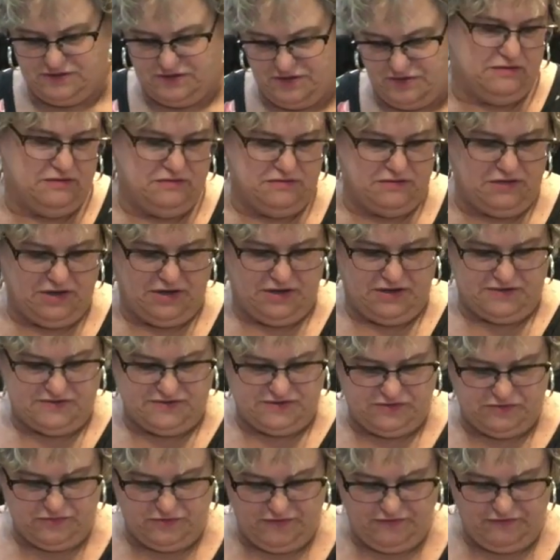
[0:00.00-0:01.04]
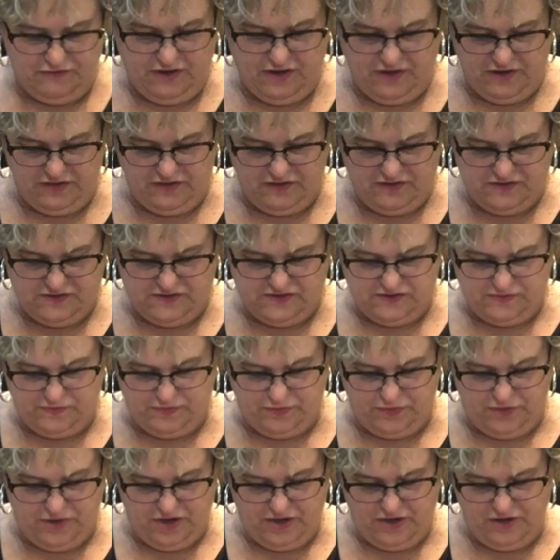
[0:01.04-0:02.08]
Okay, so we've got this
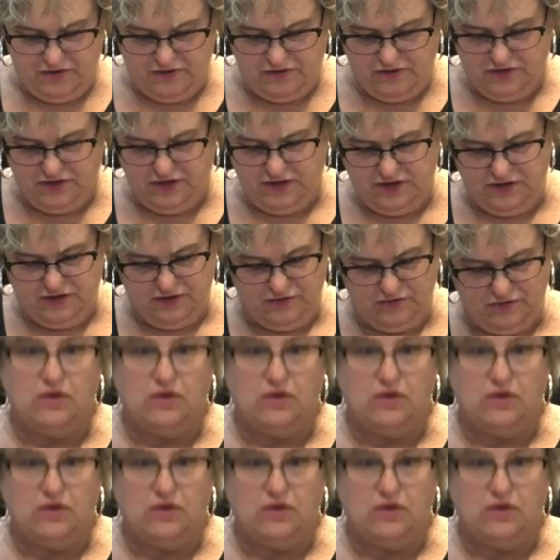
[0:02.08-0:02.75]
spread on here.